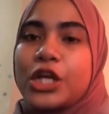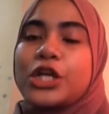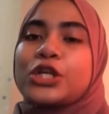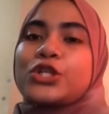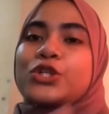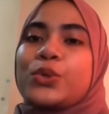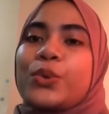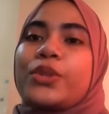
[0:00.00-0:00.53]

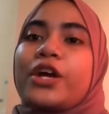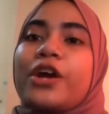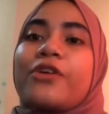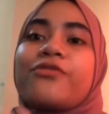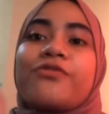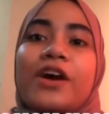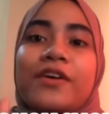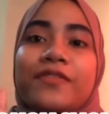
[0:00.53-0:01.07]
So there are
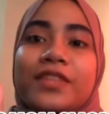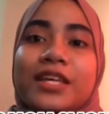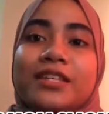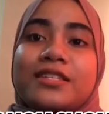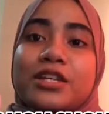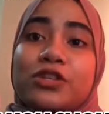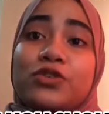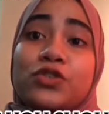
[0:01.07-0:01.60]
5 things
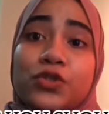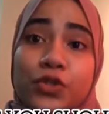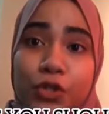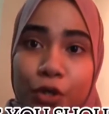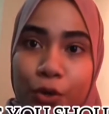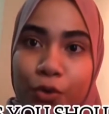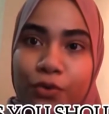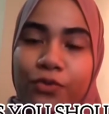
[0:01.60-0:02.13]
that you should
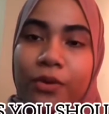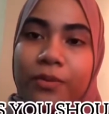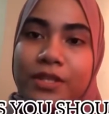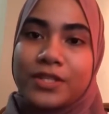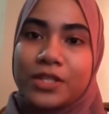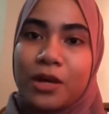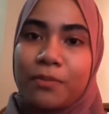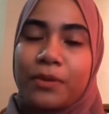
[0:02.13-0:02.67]
know from this
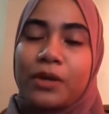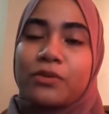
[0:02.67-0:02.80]
topic,